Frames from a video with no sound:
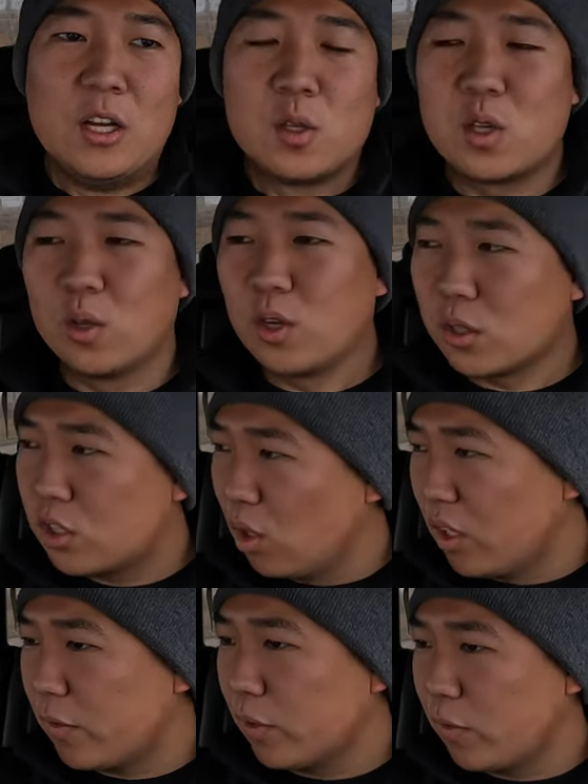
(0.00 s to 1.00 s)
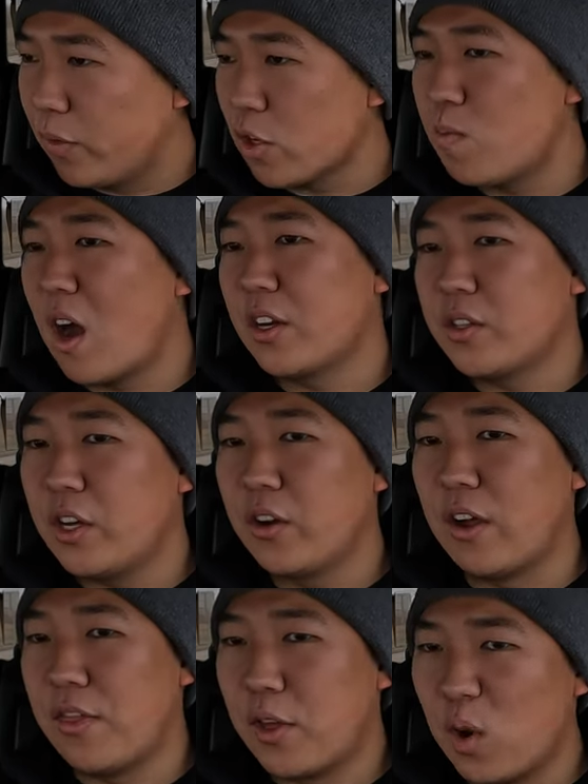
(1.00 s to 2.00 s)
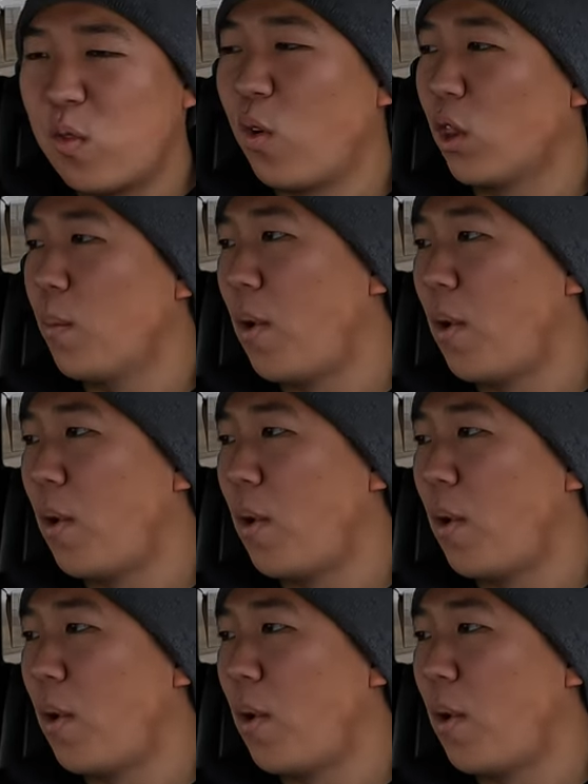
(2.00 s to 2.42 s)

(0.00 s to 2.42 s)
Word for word: So they're sold out for the first model year, and therefore the